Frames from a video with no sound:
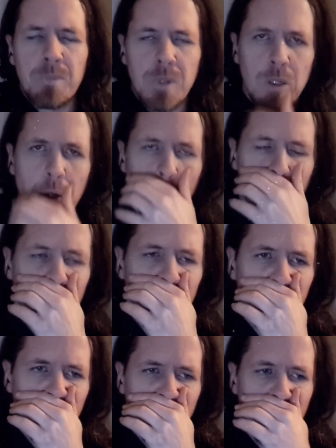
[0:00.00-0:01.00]
You know,
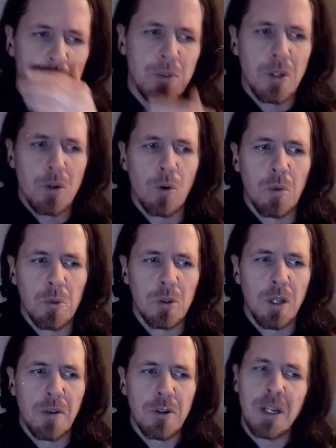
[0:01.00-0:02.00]
there's the normal
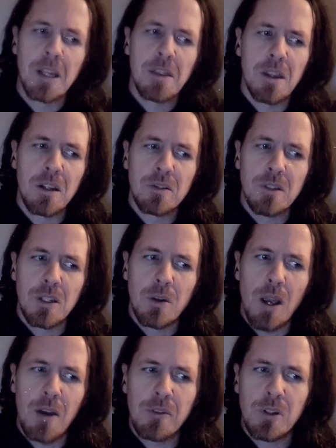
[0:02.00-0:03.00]
everyday things that you have